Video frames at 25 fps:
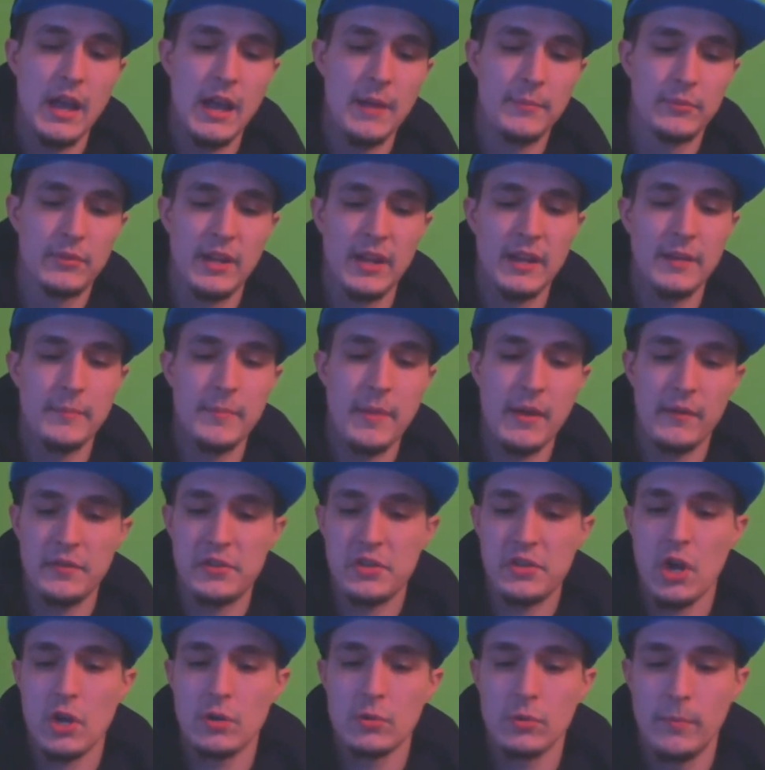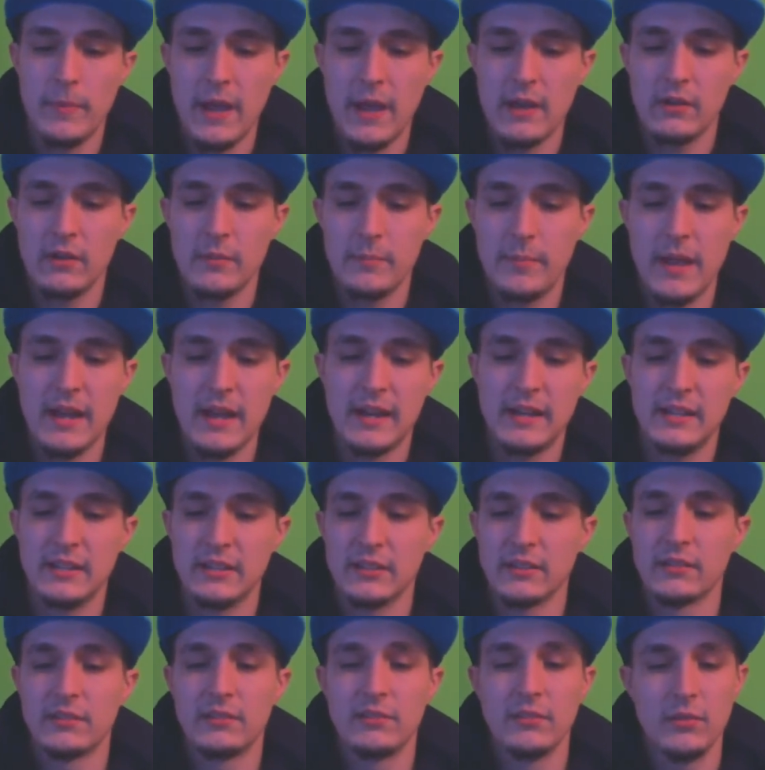getting my rechargeable battery pack
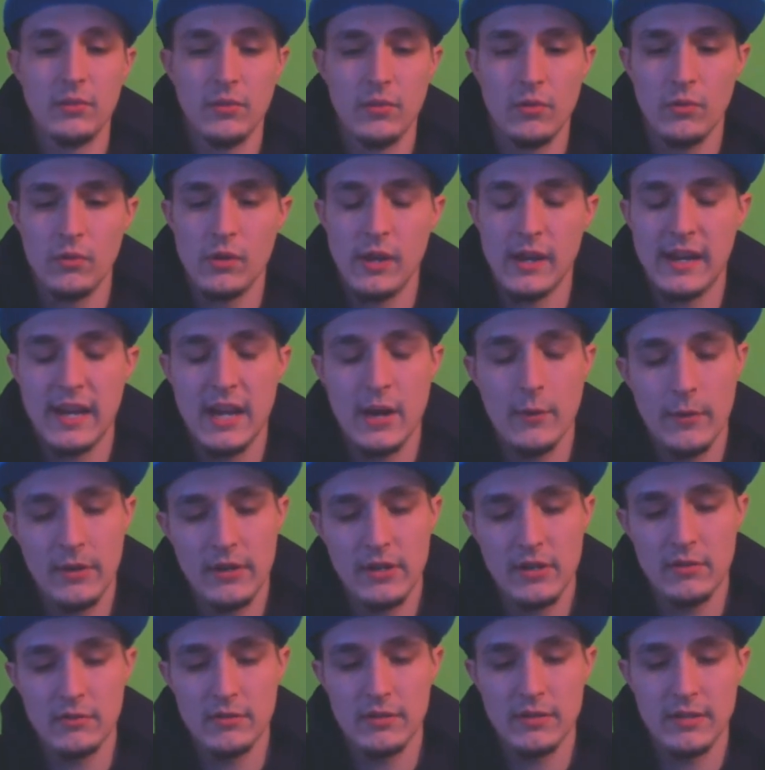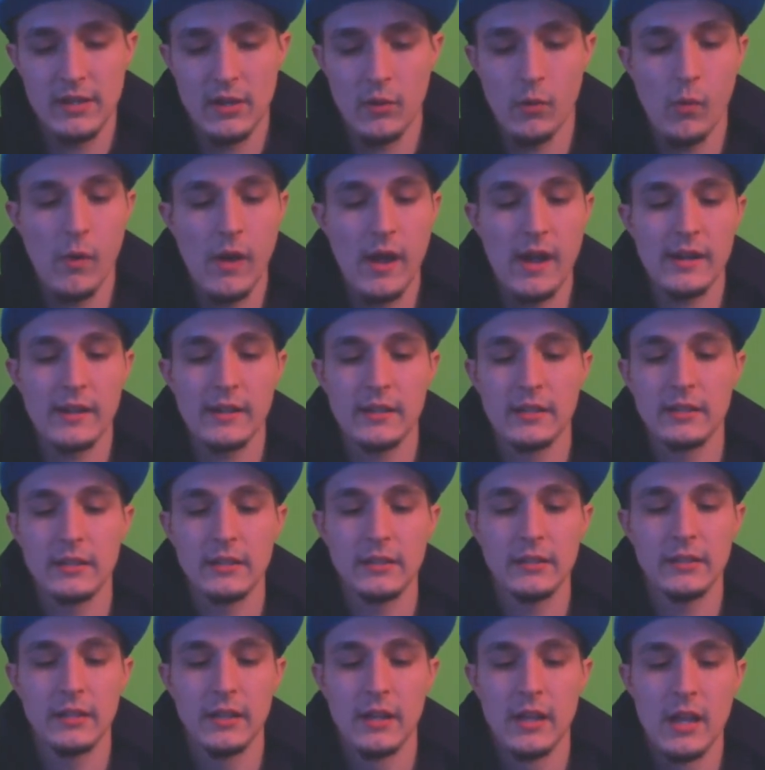here soon. I can't wait to use this thing
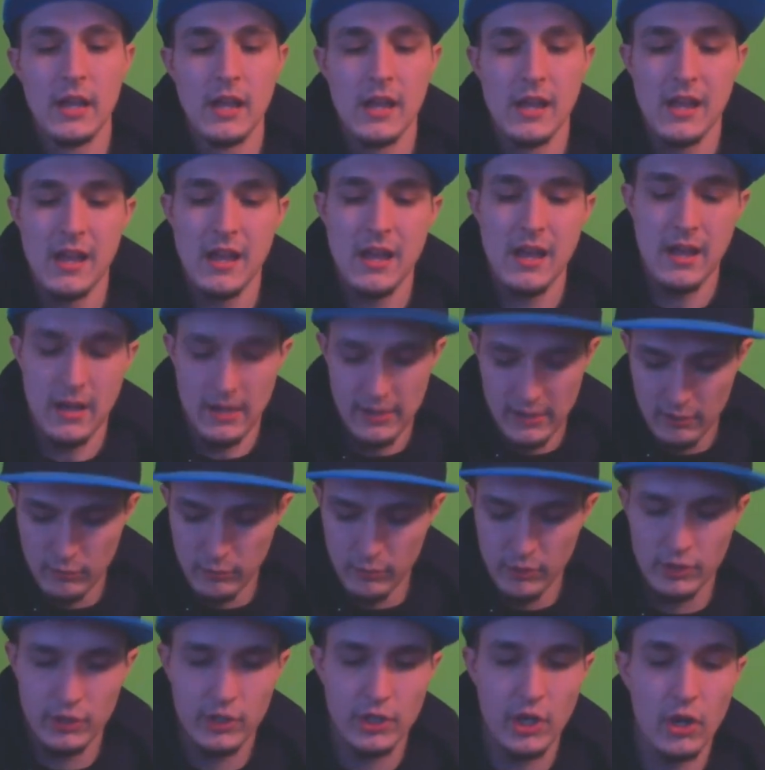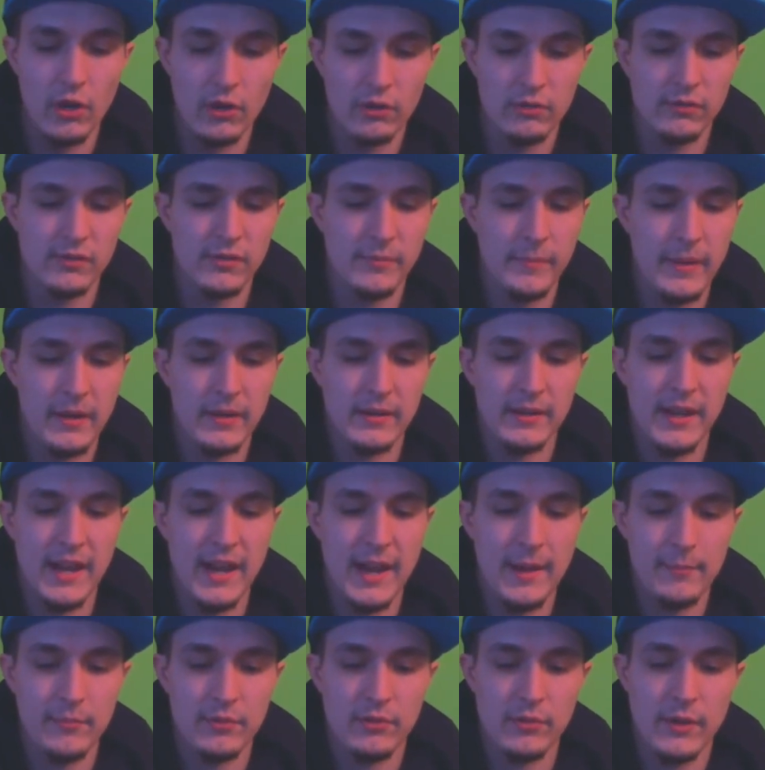wired. Just wish Ghost was a better
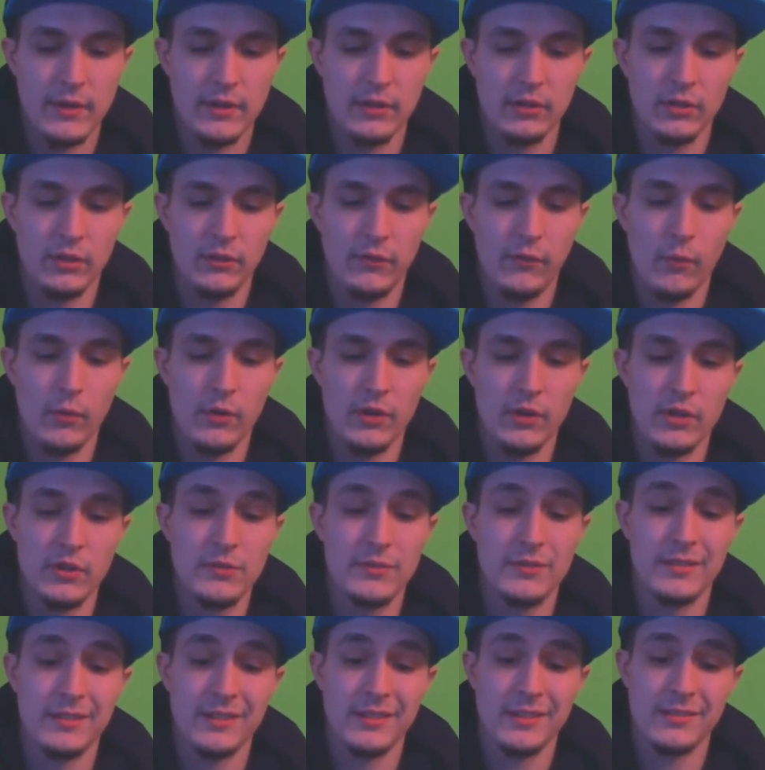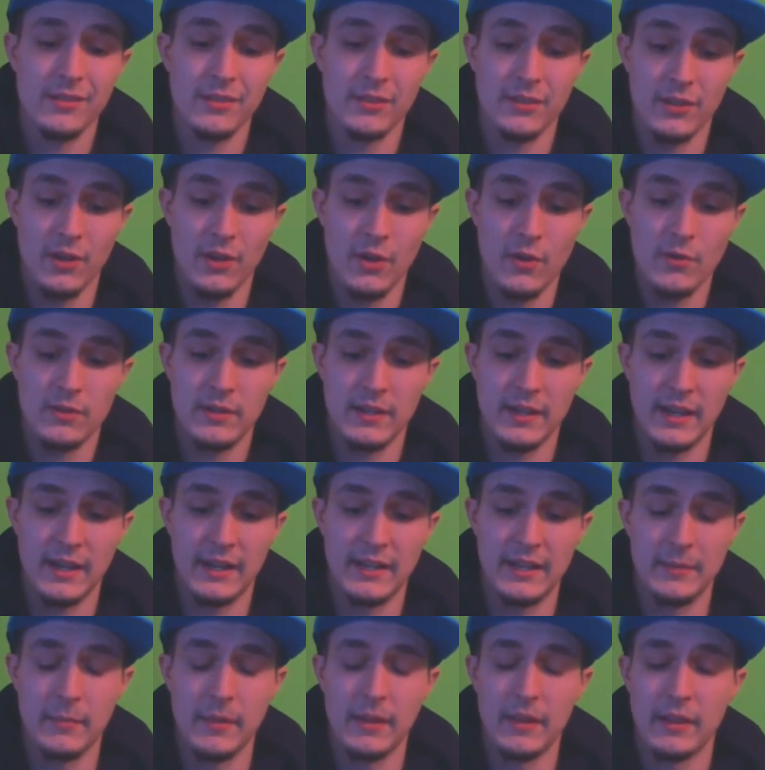game so I could look forward to using this on Ghost like I
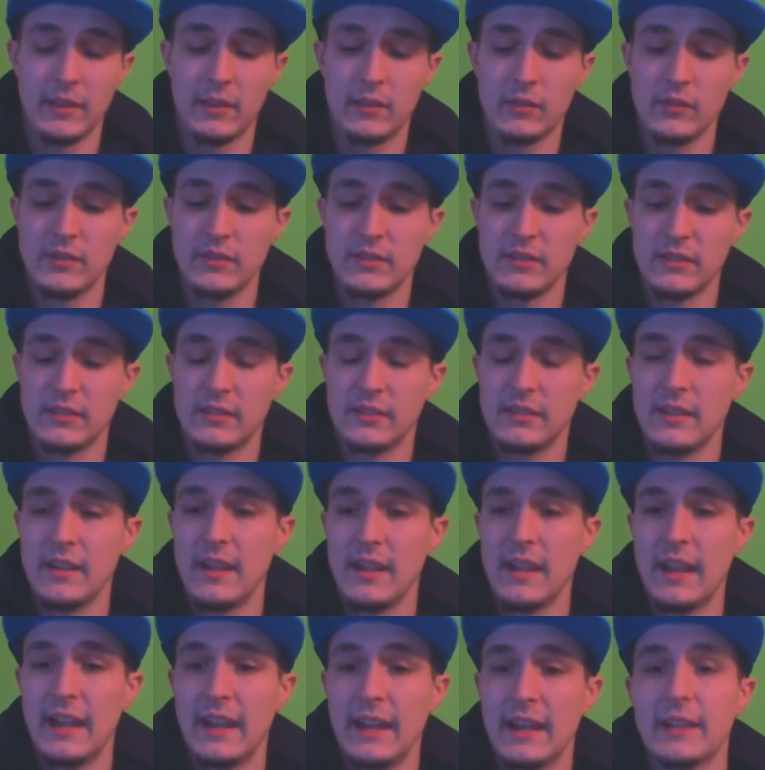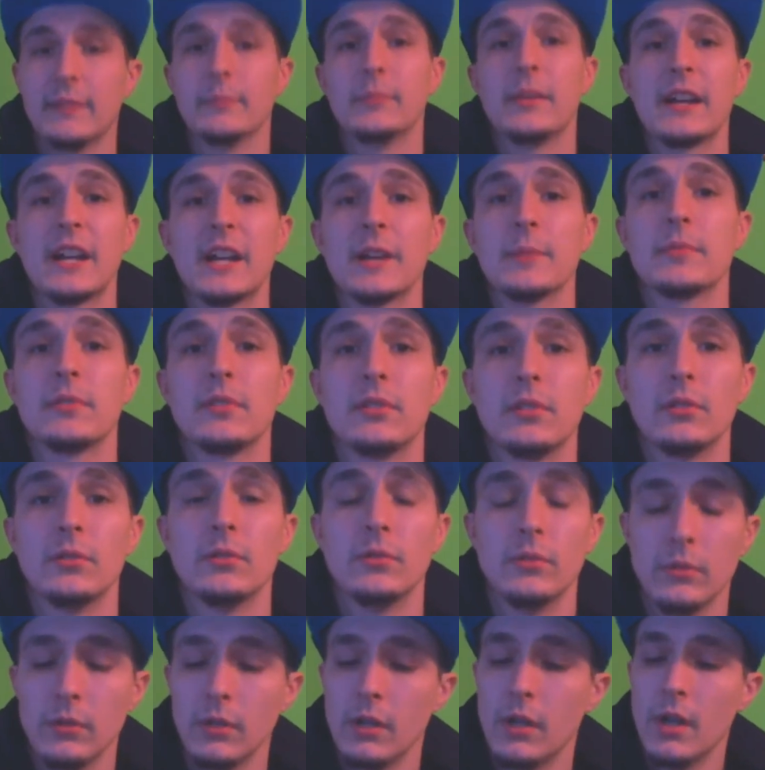did my 360 and Black Ops
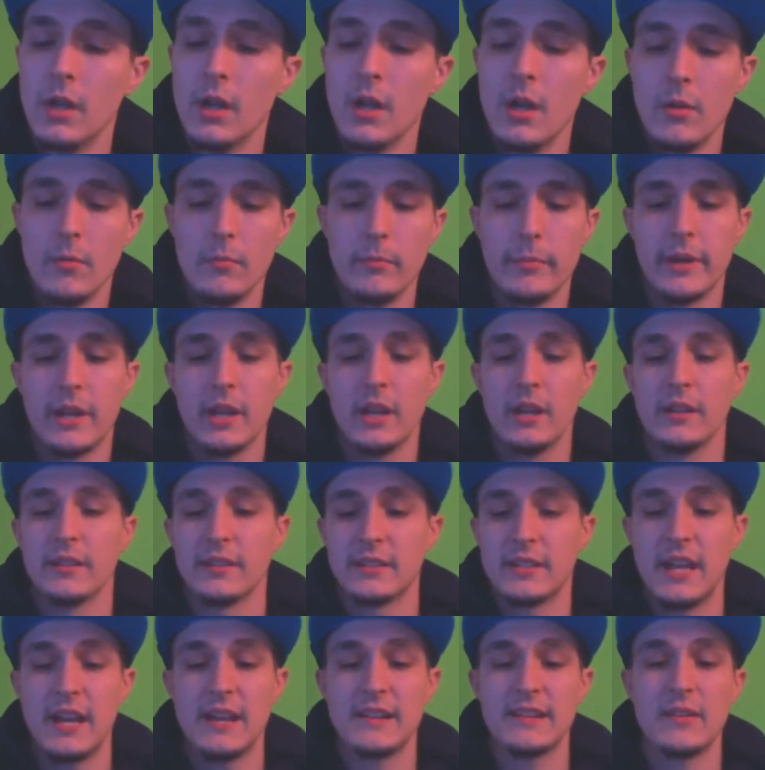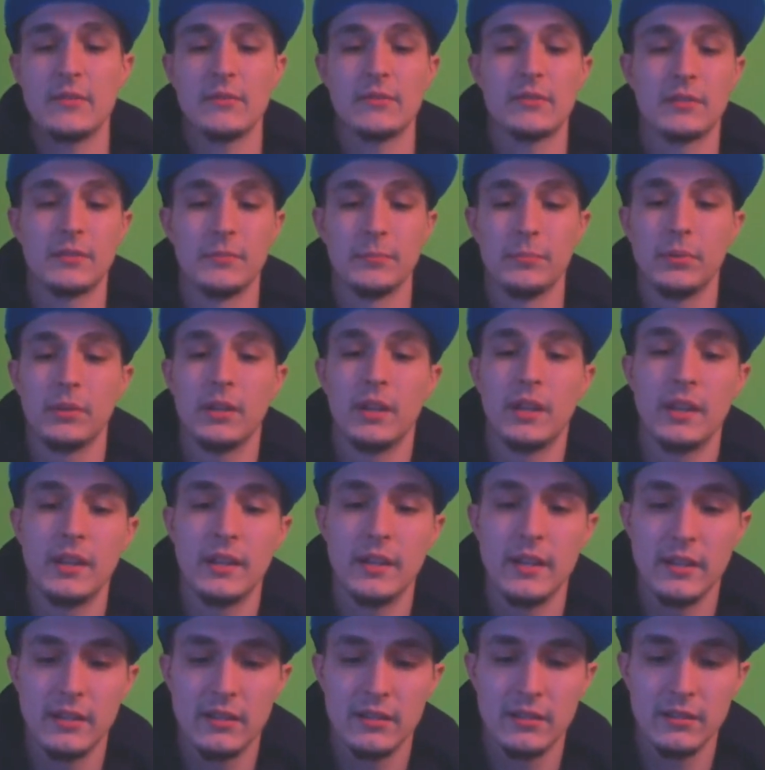2. Because, guys, I was completely,